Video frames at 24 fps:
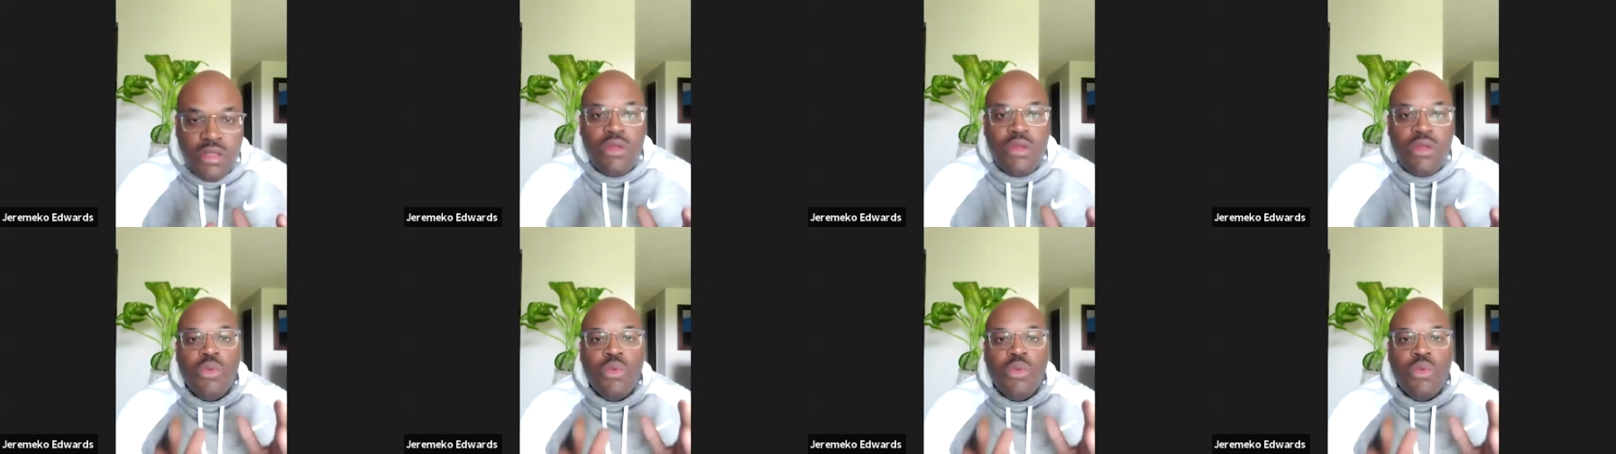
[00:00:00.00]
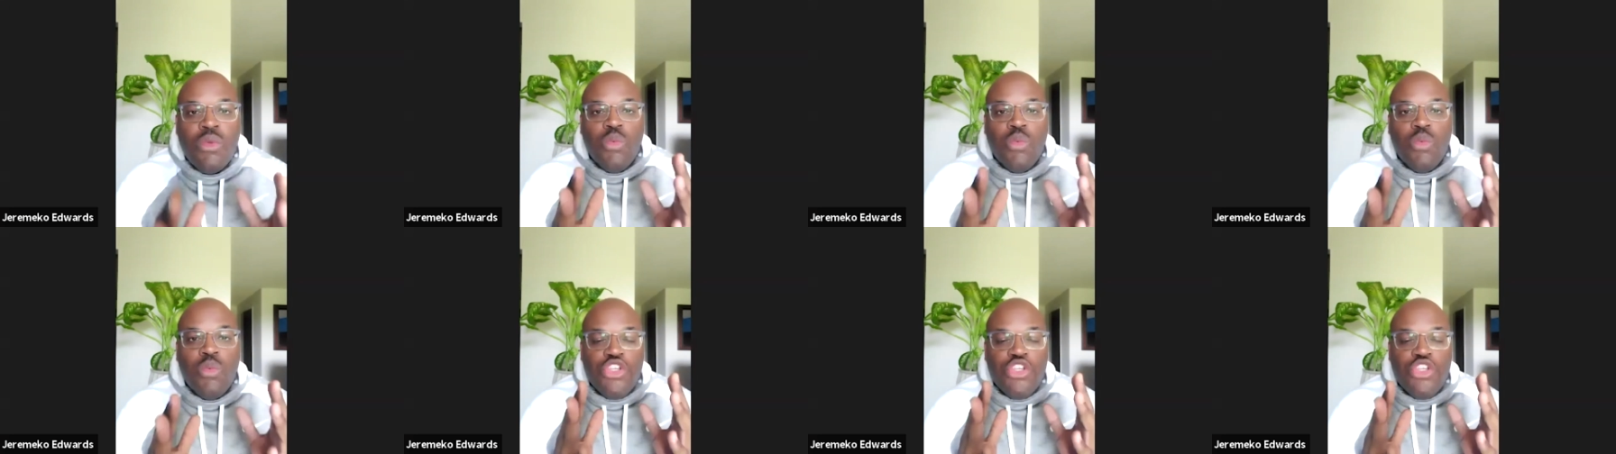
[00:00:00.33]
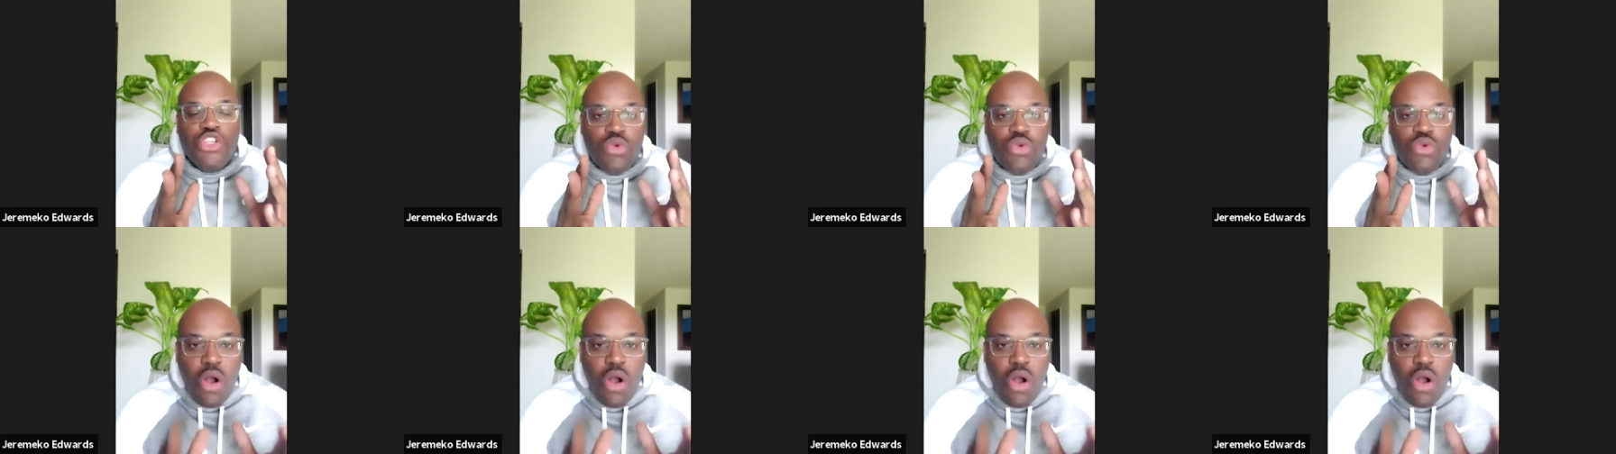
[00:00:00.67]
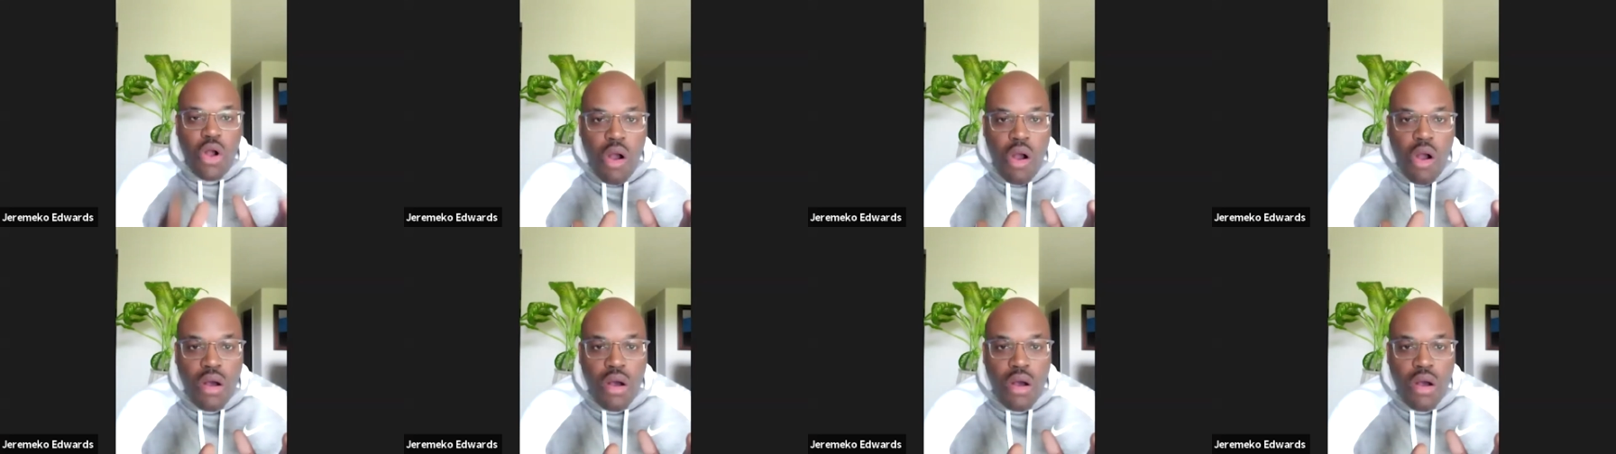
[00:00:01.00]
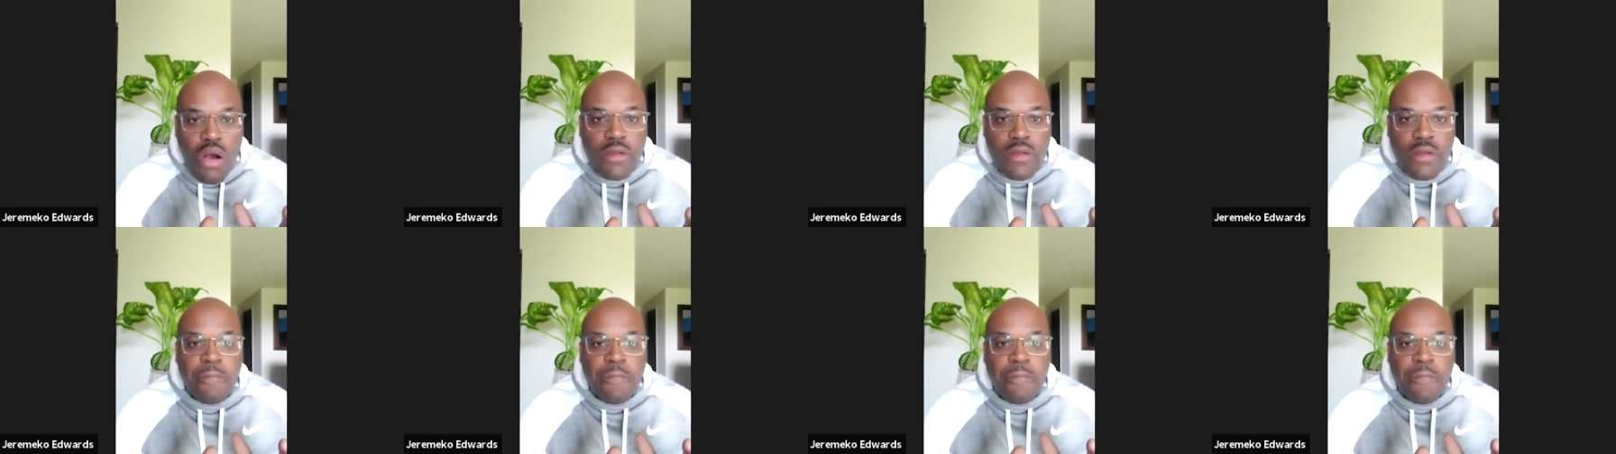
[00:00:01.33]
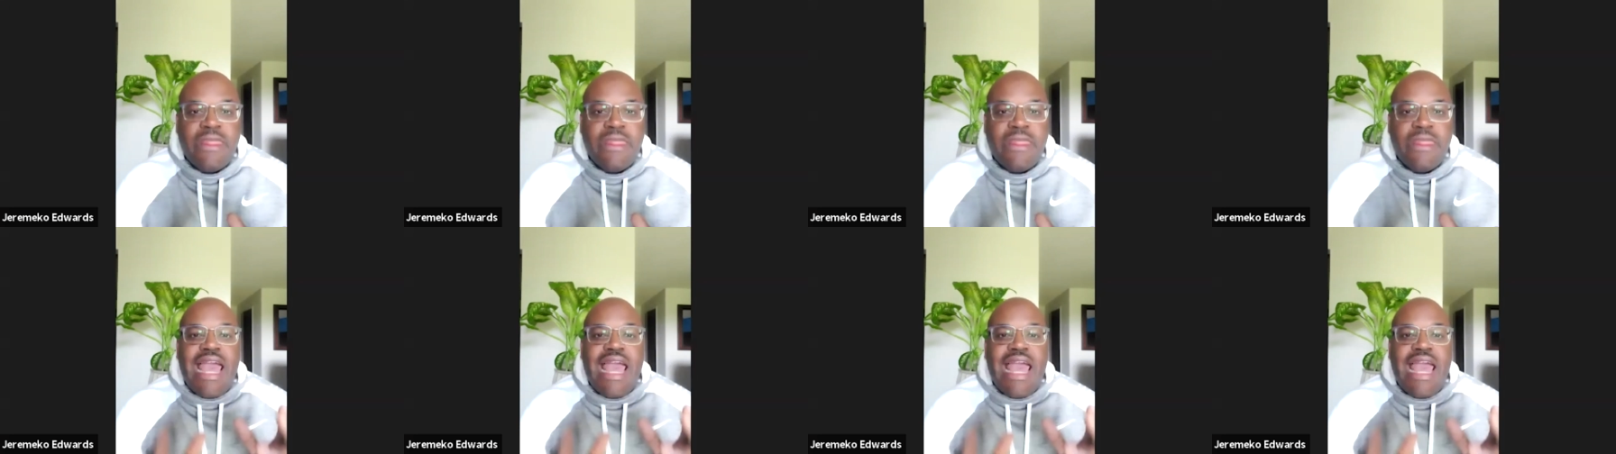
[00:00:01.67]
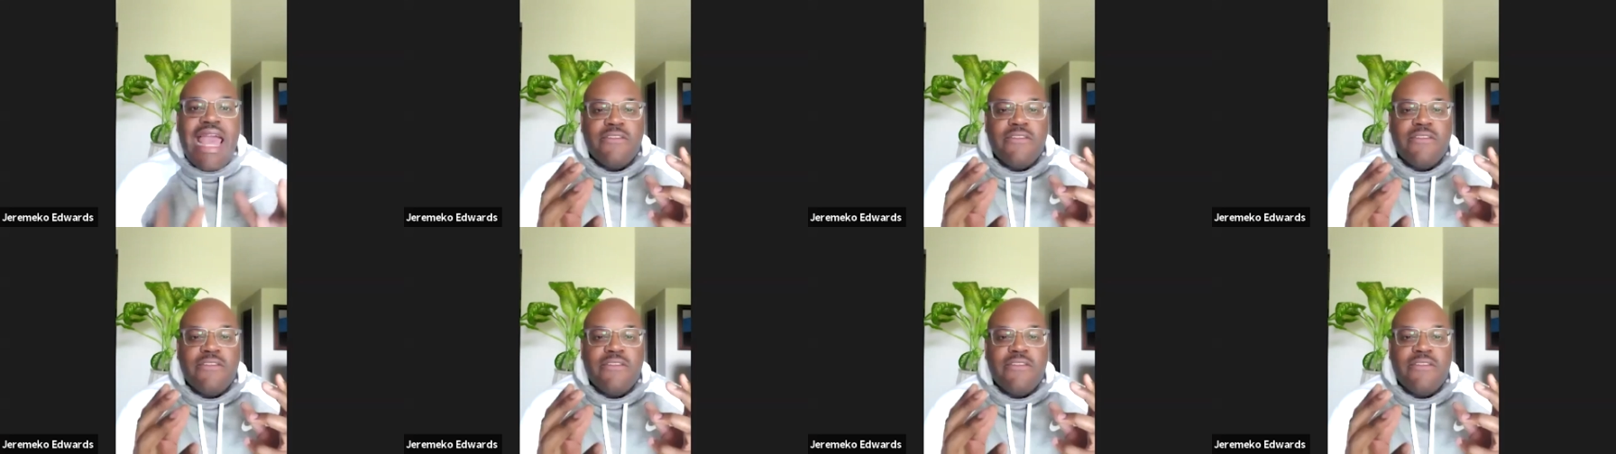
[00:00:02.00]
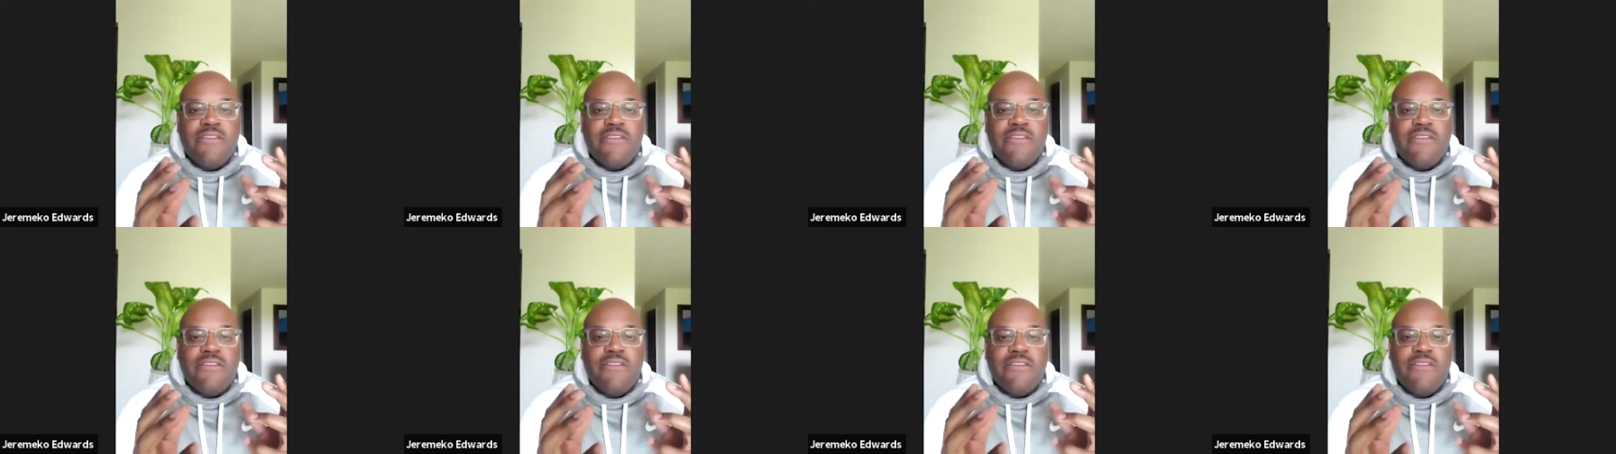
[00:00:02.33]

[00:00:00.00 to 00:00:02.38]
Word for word: When you call, they have to feel